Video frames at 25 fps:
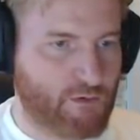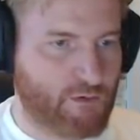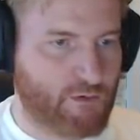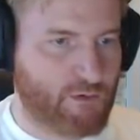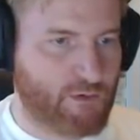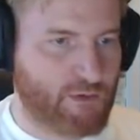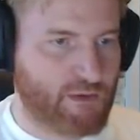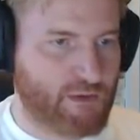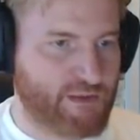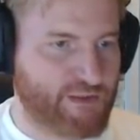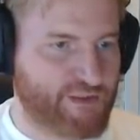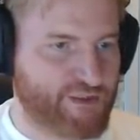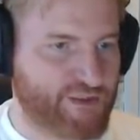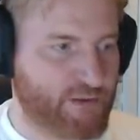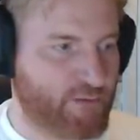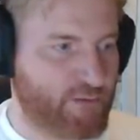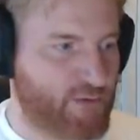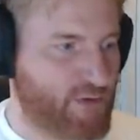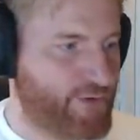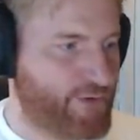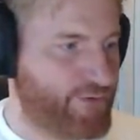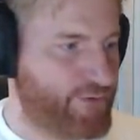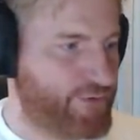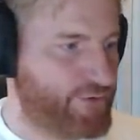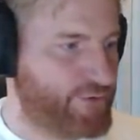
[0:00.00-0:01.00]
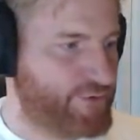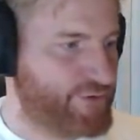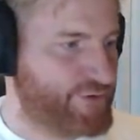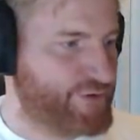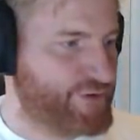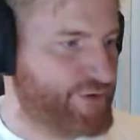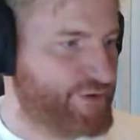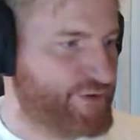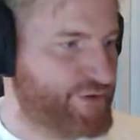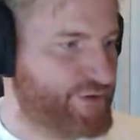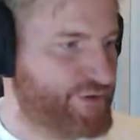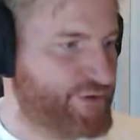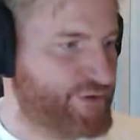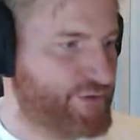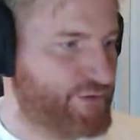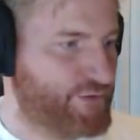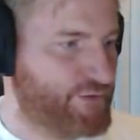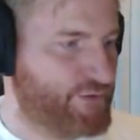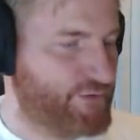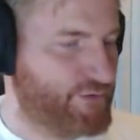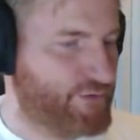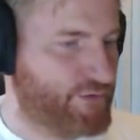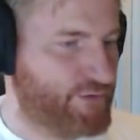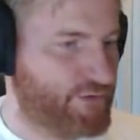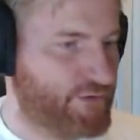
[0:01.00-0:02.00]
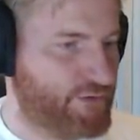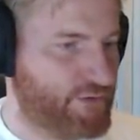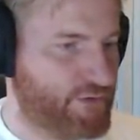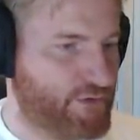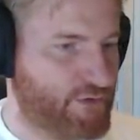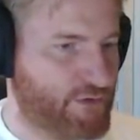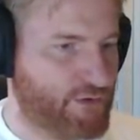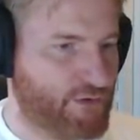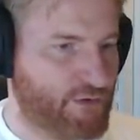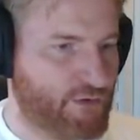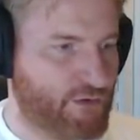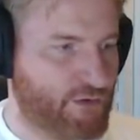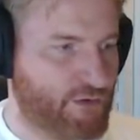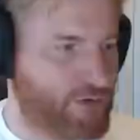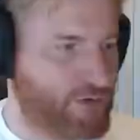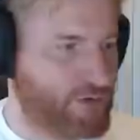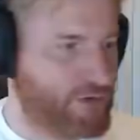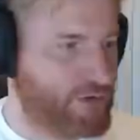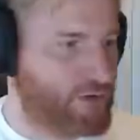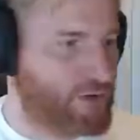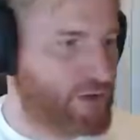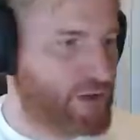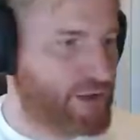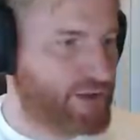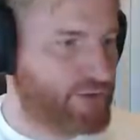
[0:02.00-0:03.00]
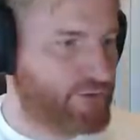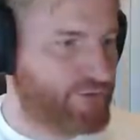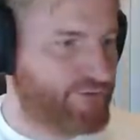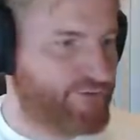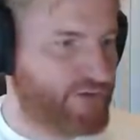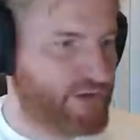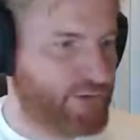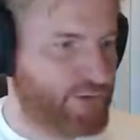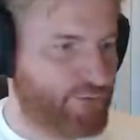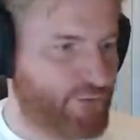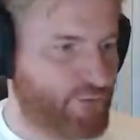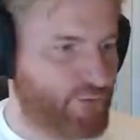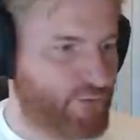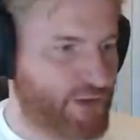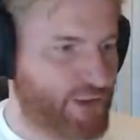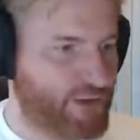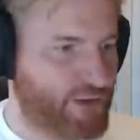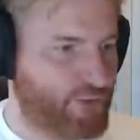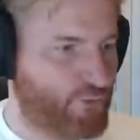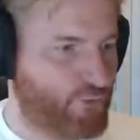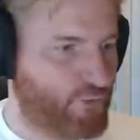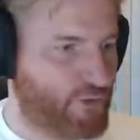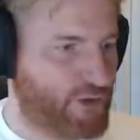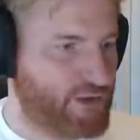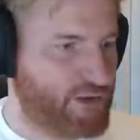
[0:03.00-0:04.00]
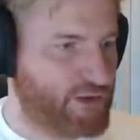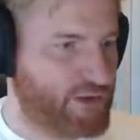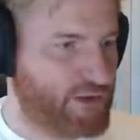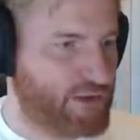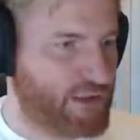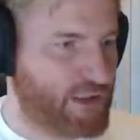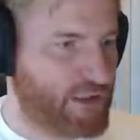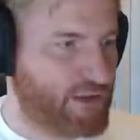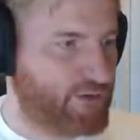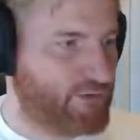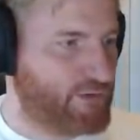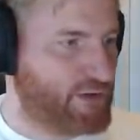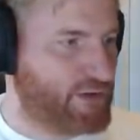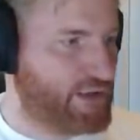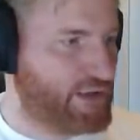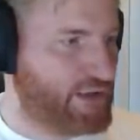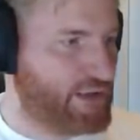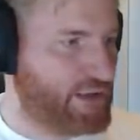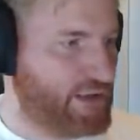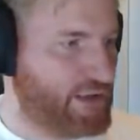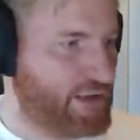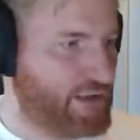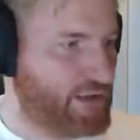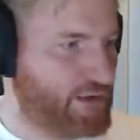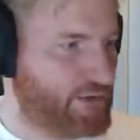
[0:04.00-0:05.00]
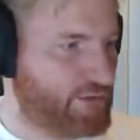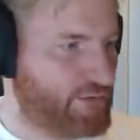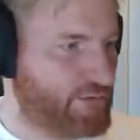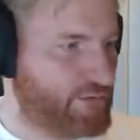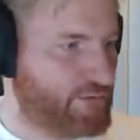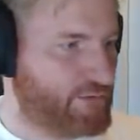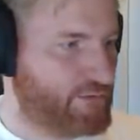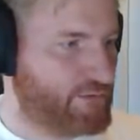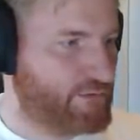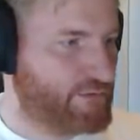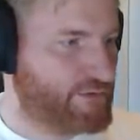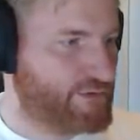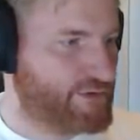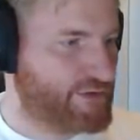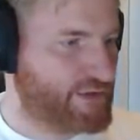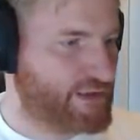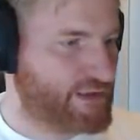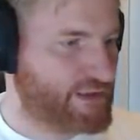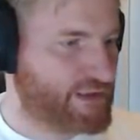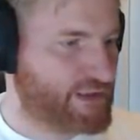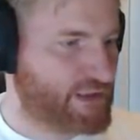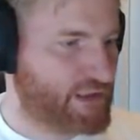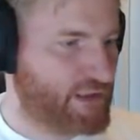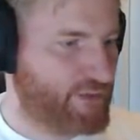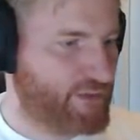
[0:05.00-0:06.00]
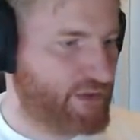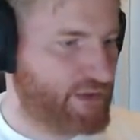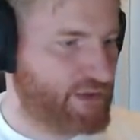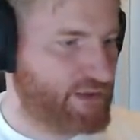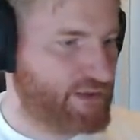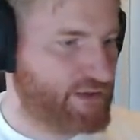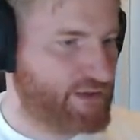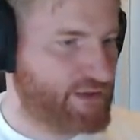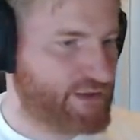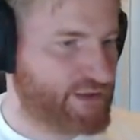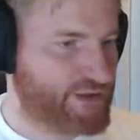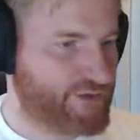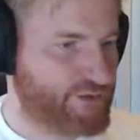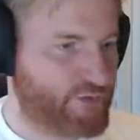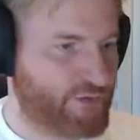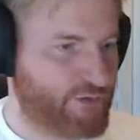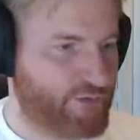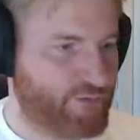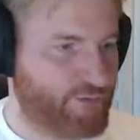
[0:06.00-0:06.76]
and some others. I do think we want one down here, so that's going to be this one.